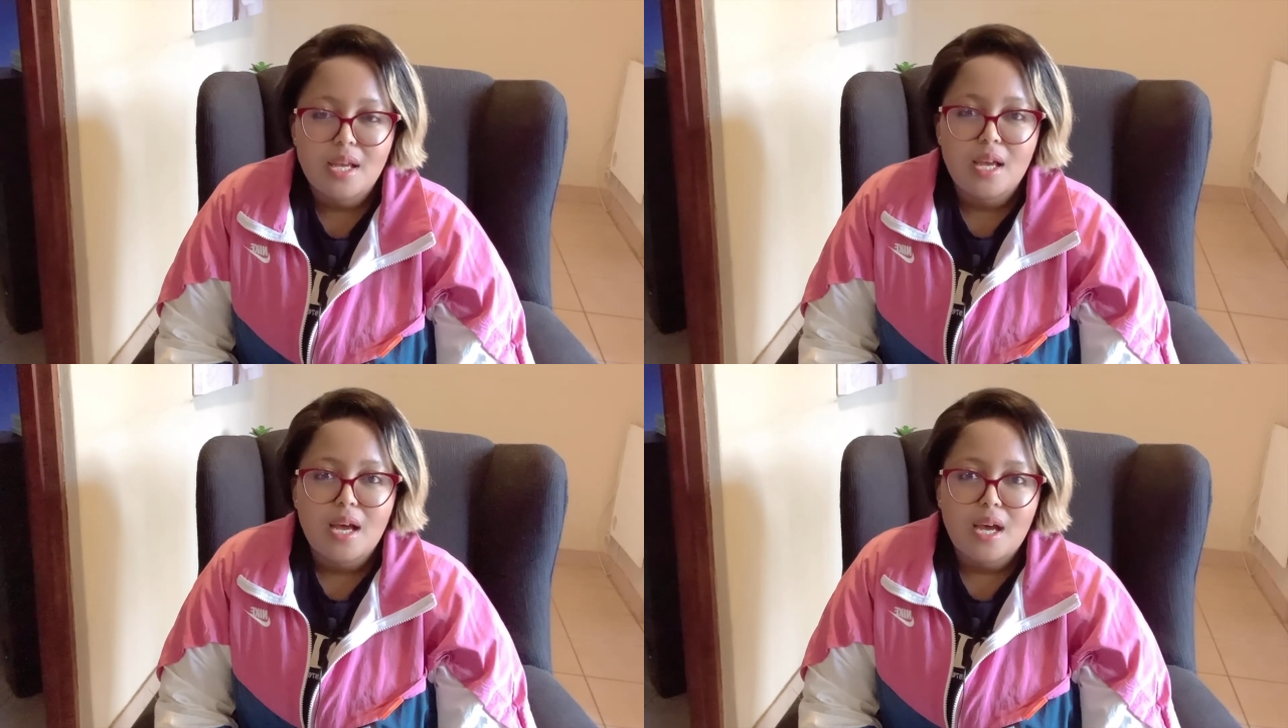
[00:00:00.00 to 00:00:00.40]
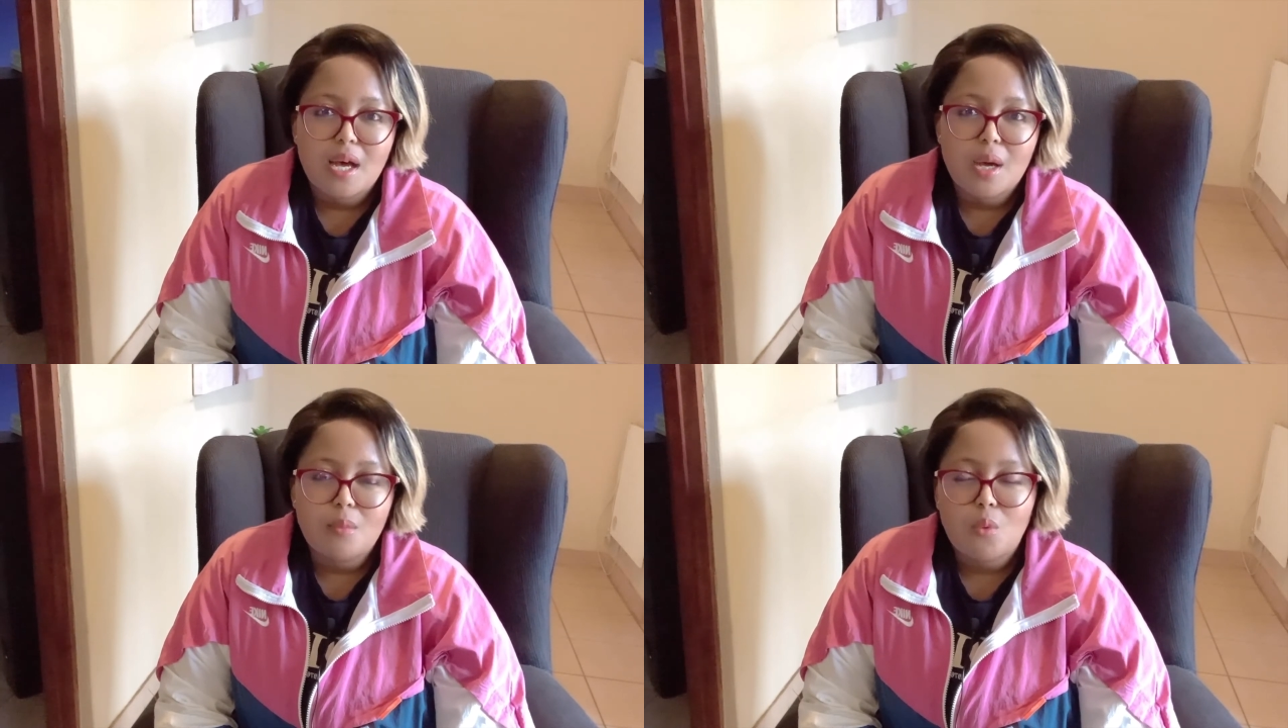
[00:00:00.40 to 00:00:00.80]

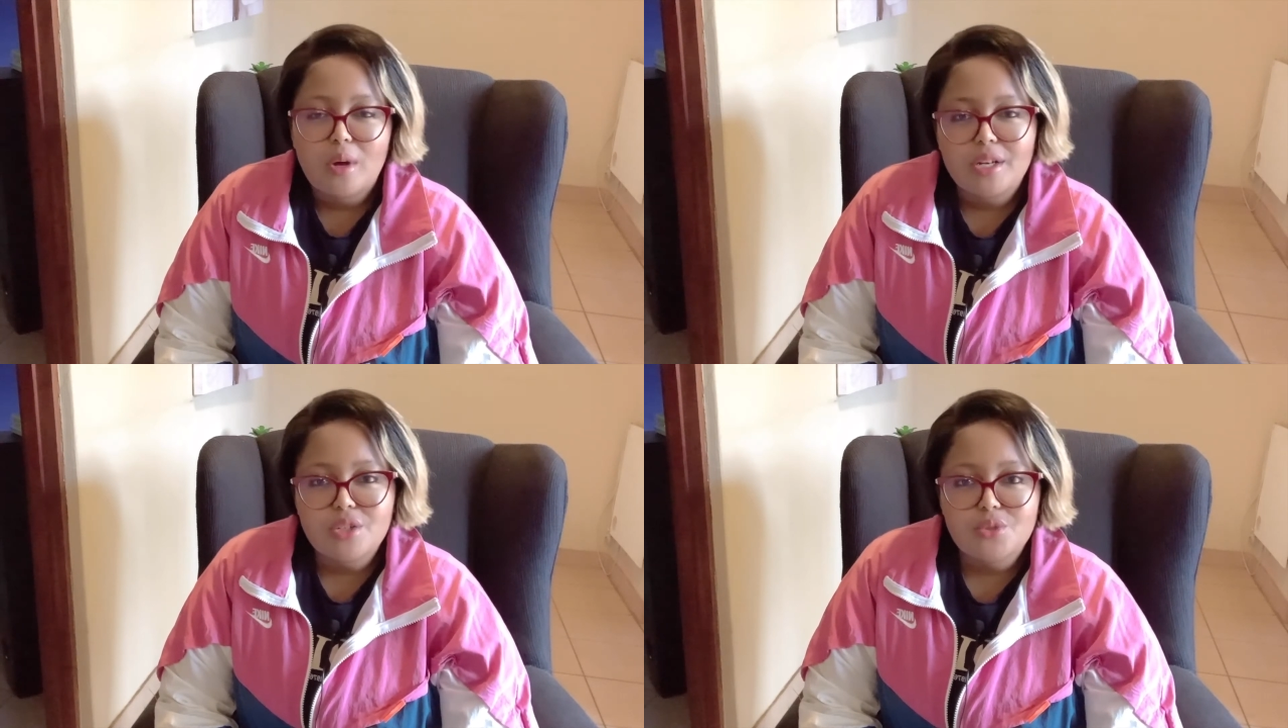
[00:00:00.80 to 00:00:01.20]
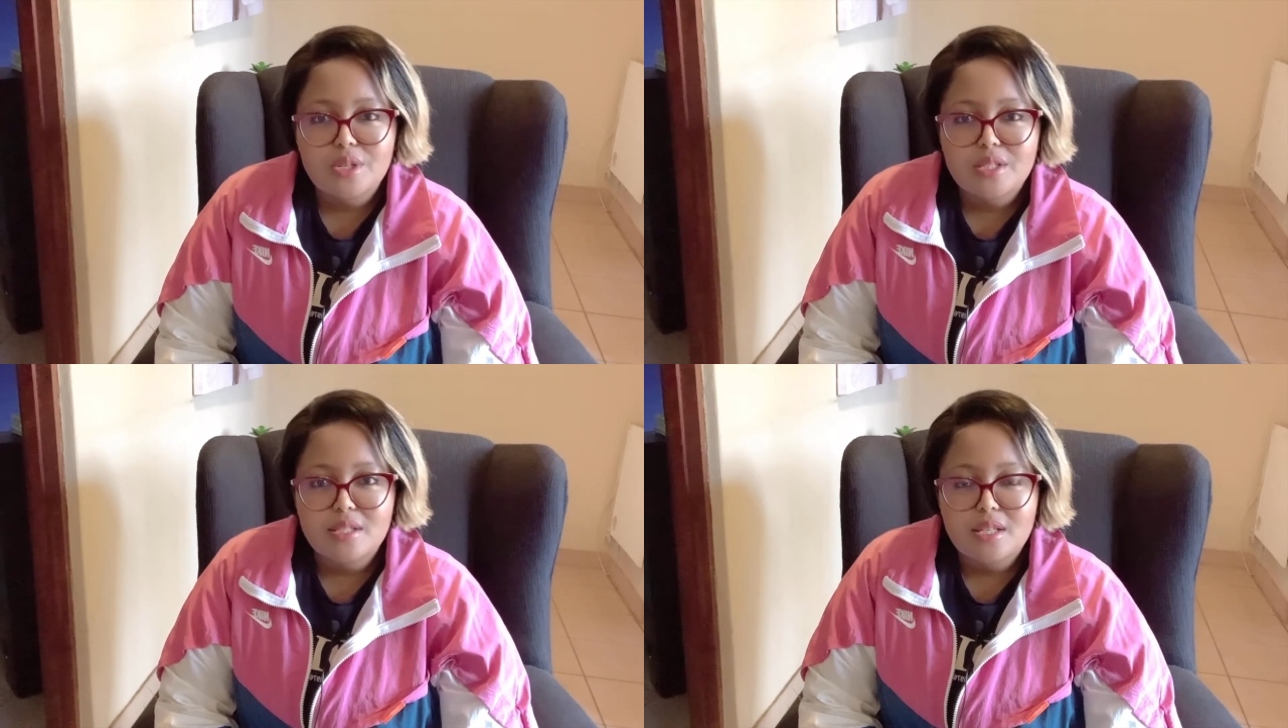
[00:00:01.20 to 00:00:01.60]
um, one
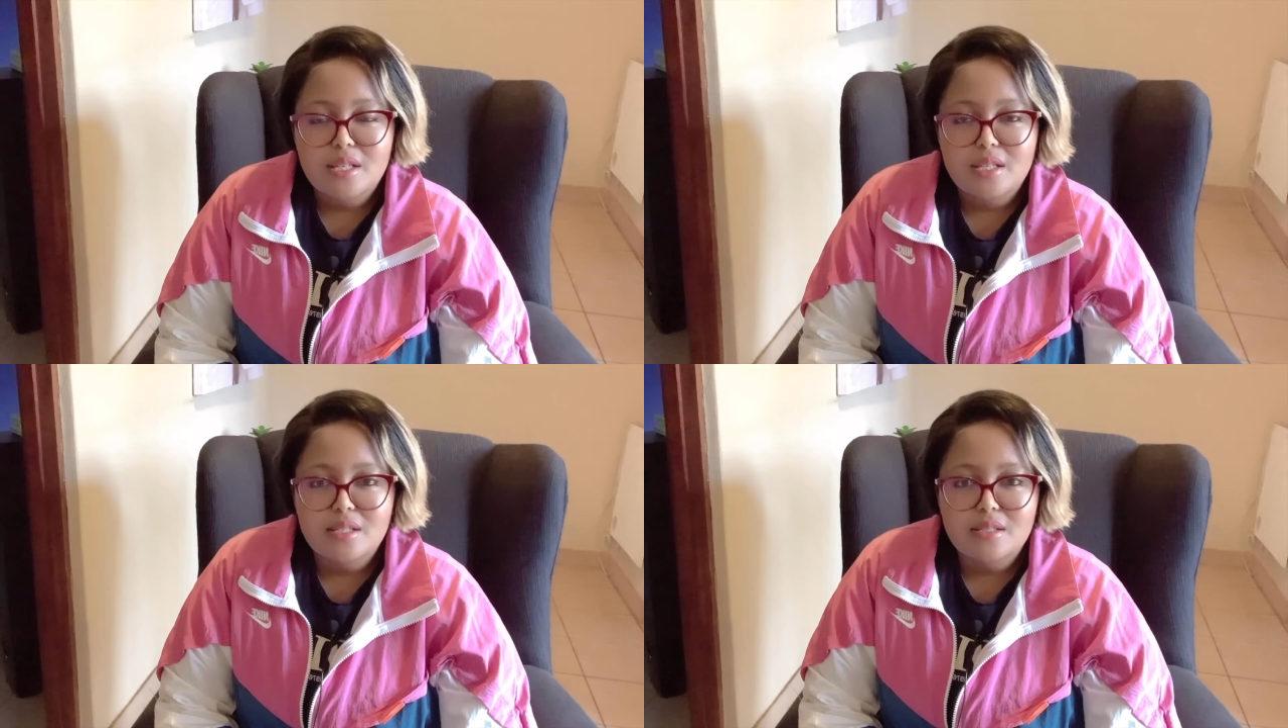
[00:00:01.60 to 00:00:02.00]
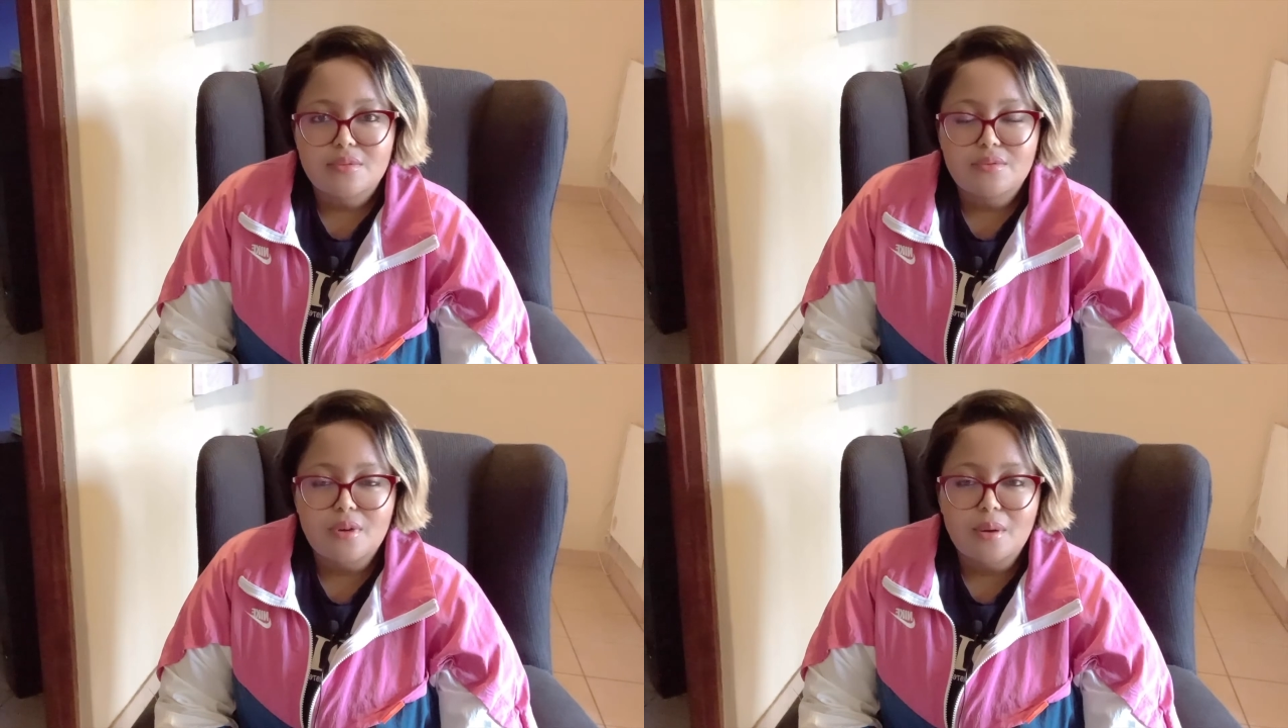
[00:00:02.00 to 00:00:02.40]
address is
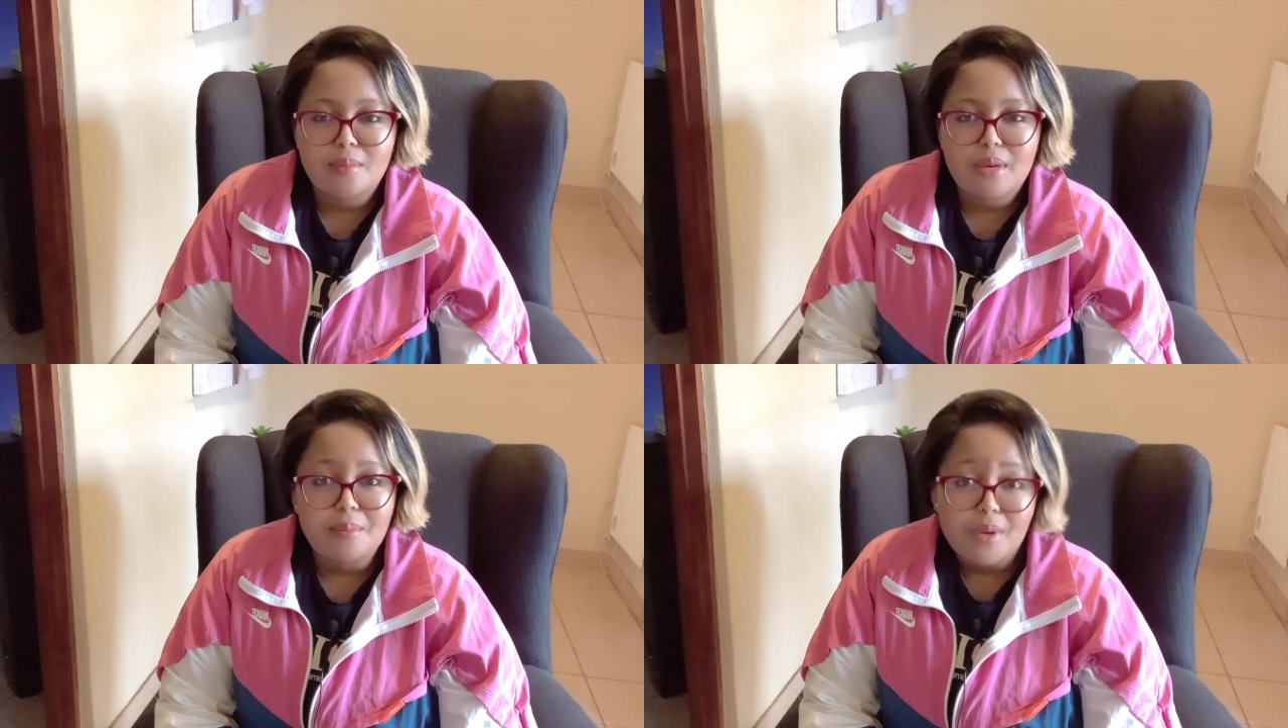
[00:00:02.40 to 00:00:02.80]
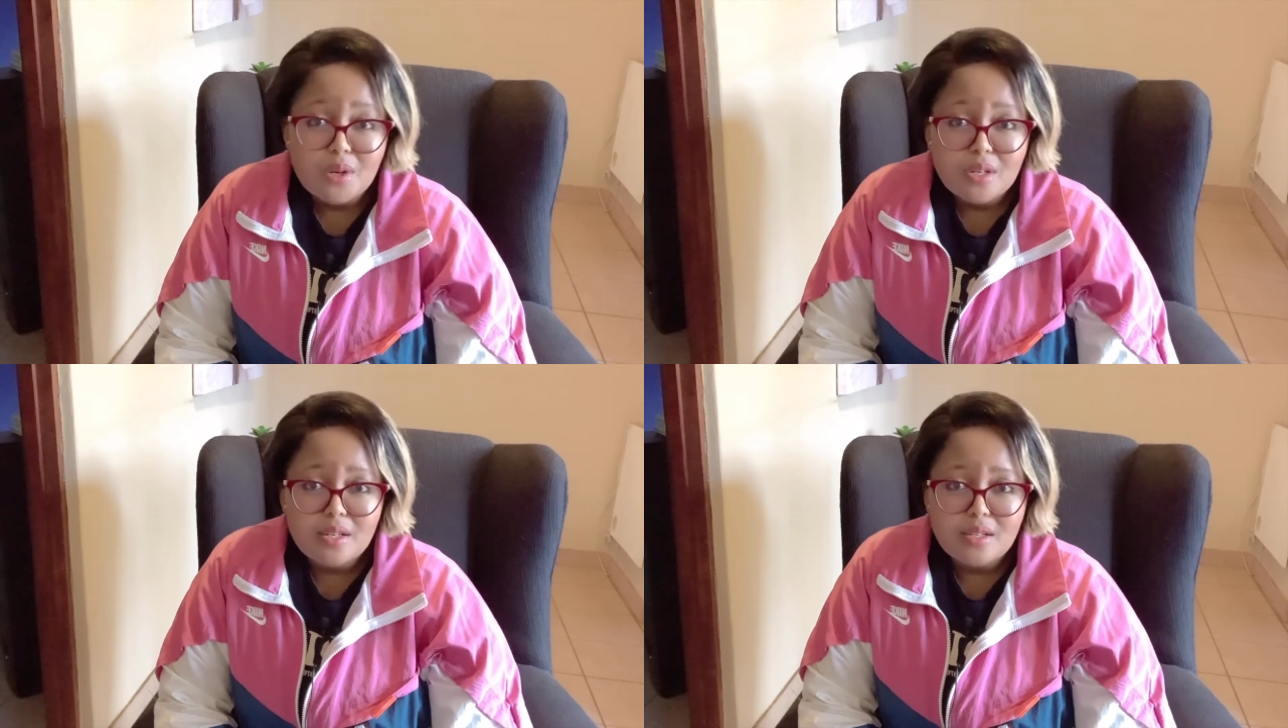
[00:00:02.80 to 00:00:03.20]
from
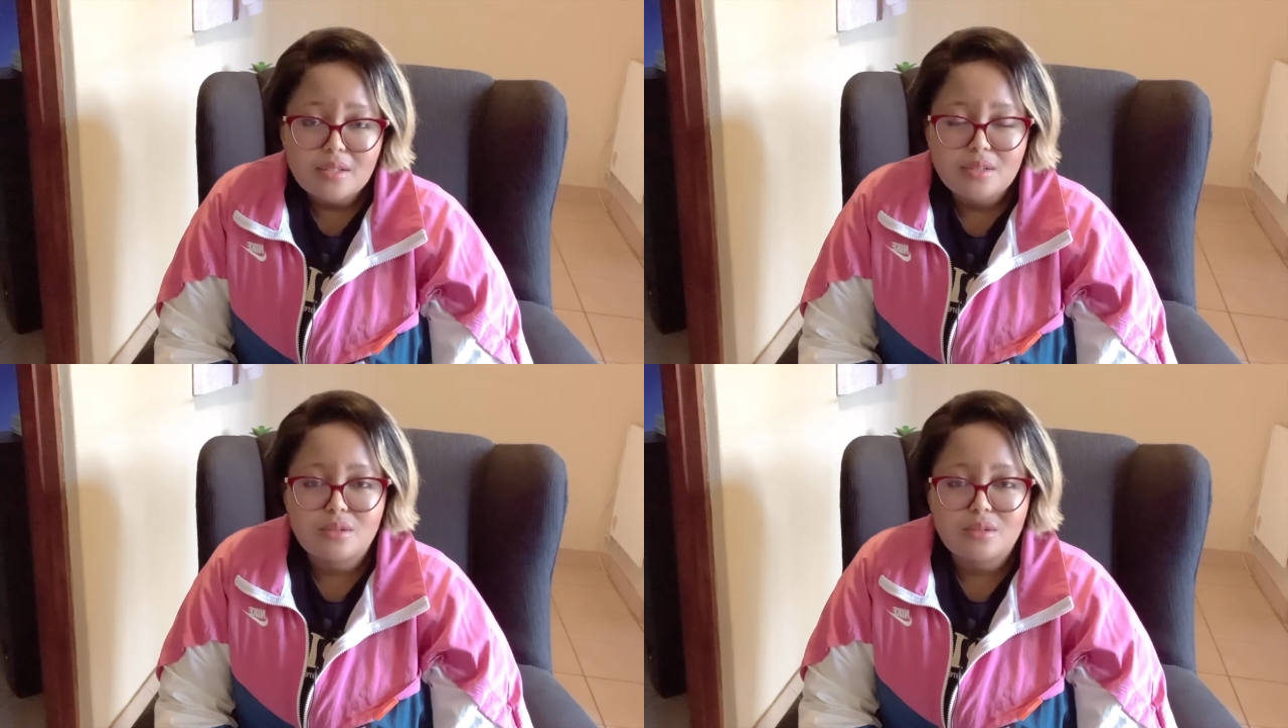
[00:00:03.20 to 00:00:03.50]
America,